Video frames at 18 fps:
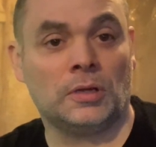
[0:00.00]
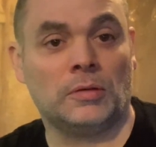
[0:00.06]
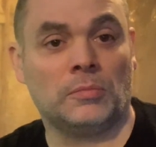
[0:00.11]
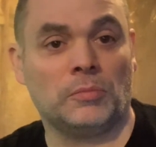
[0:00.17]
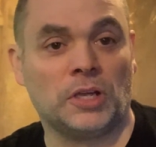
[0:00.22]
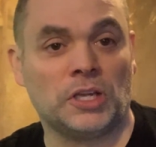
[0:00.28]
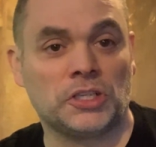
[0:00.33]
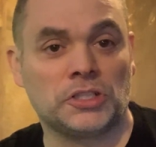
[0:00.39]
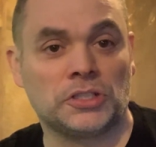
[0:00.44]

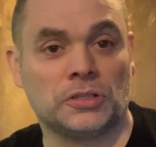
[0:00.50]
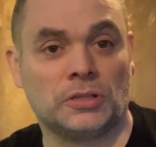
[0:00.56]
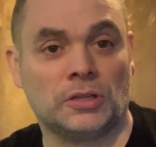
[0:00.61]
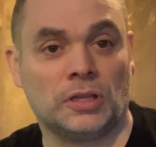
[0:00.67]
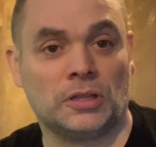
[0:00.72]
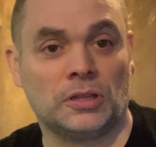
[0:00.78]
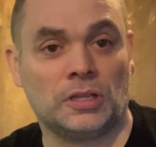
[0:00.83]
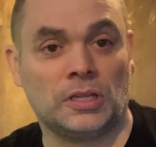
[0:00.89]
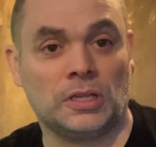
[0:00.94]
make sure
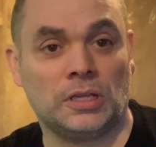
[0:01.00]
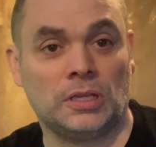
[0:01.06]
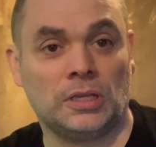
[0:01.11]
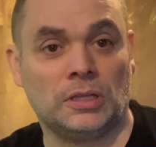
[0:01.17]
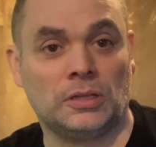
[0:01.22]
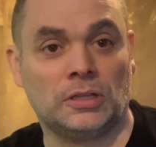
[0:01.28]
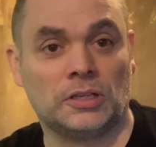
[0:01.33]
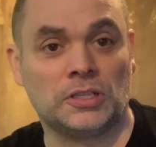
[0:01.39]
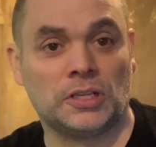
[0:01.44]
that the
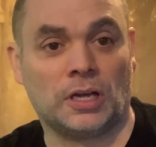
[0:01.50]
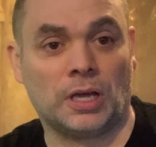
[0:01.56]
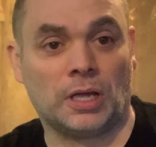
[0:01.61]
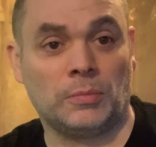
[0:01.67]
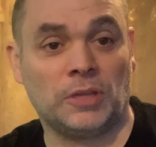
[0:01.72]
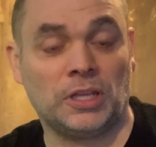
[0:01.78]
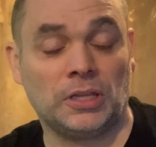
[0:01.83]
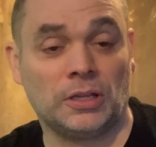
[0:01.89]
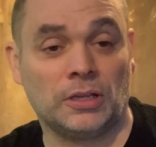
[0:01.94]

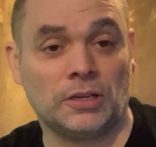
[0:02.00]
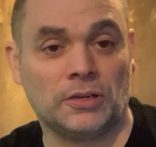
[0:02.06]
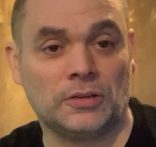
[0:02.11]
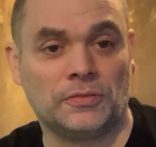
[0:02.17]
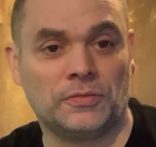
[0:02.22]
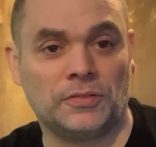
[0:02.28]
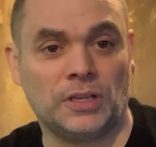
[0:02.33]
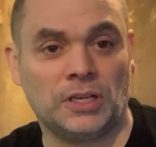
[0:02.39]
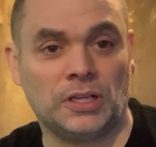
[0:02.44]
timing that you're
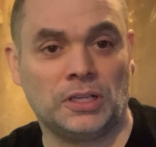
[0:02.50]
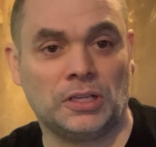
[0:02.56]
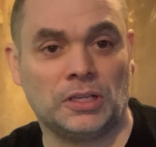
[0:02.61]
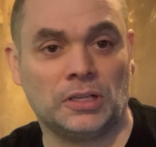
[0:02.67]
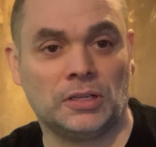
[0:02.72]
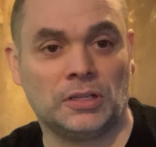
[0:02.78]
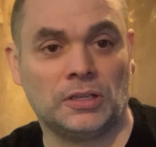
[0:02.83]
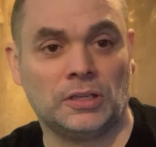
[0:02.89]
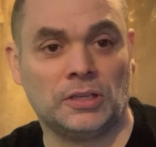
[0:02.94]
feeding
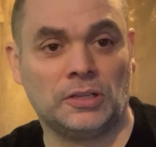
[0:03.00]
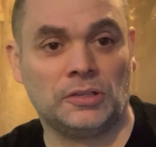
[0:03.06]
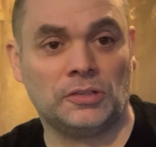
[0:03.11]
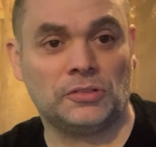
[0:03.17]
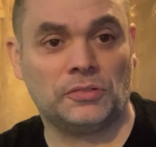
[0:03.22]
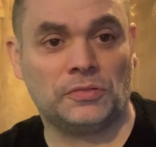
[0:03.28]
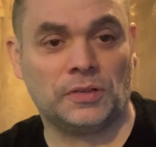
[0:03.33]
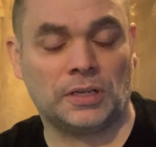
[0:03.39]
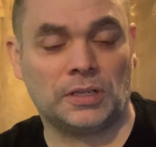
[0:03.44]
it is
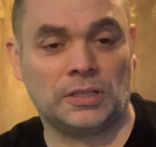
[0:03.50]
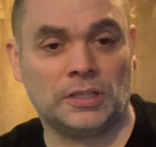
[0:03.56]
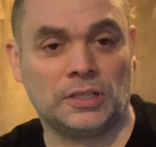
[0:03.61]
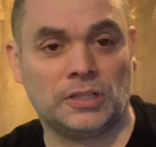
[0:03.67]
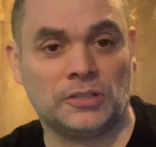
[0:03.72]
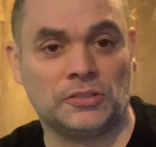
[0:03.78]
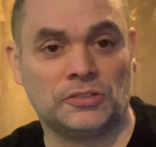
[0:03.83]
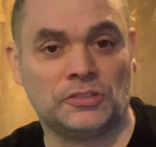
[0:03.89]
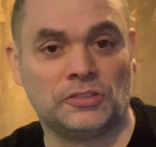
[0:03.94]
fairly
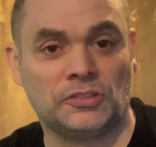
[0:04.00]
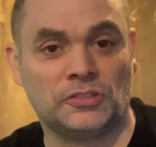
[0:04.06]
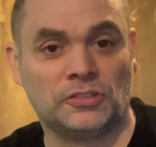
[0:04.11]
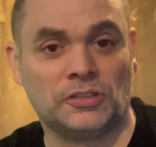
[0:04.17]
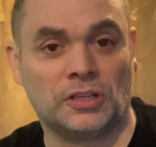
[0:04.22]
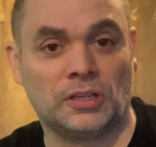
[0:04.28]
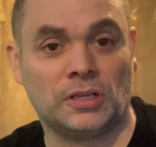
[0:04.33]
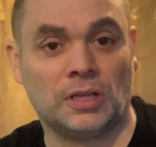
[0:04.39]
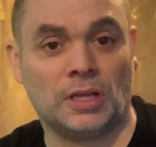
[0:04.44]

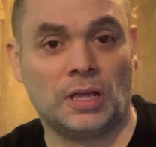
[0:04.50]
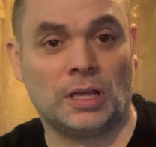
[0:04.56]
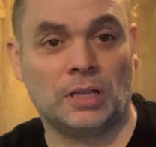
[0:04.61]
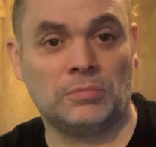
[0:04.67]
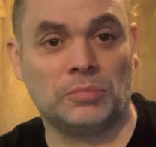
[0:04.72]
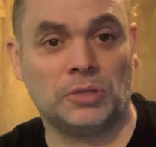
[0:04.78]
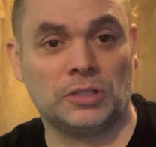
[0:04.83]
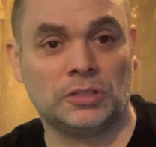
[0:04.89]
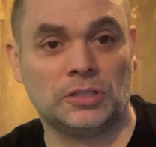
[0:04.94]
consistent,
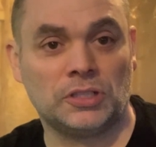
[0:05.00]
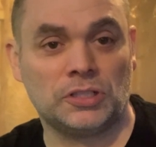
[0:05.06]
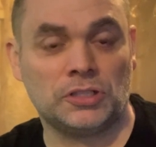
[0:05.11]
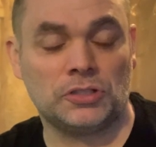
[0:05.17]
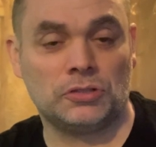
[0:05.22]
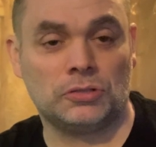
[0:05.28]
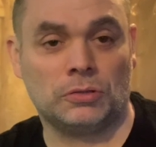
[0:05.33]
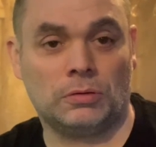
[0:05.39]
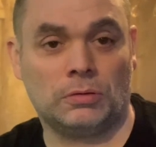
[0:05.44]
and build it
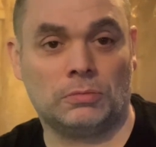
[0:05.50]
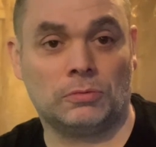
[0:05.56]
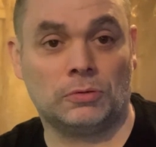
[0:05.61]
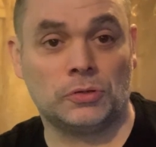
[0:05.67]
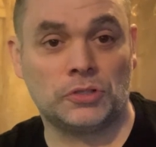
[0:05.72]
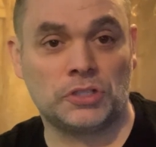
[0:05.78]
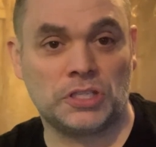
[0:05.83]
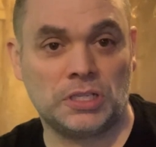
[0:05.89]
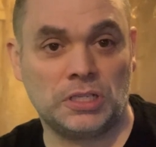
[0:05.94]
into a
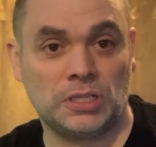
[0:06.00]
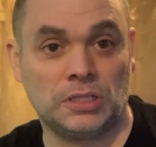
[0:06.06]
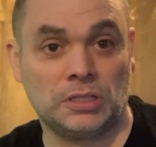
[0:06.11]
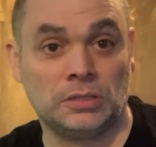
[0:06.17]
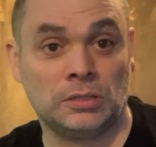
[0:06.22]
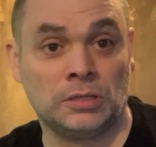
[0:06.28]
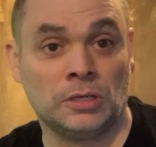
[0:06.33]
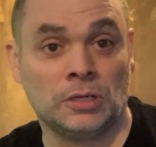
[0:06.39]
routine.